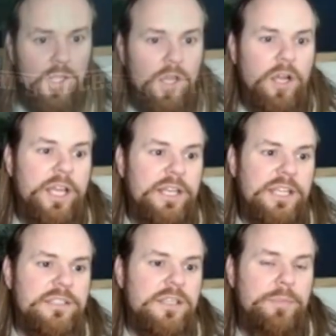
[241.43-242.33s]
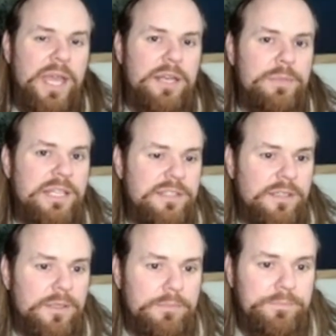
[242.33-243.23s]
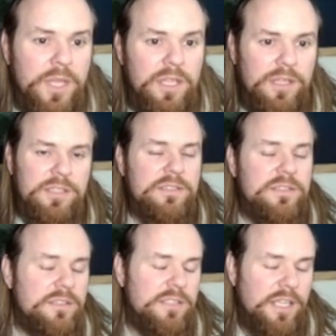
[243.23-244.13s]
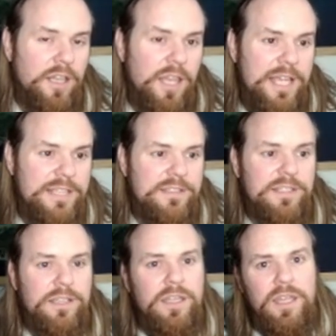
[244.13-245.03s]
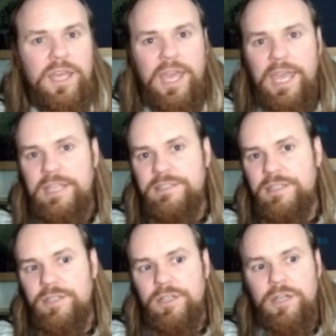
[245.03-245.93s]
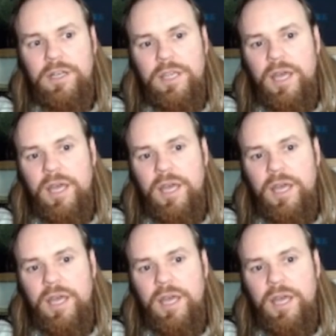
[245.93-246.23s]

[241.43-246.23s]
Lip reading: All right, next up, Adamantium. This is a classic A tier.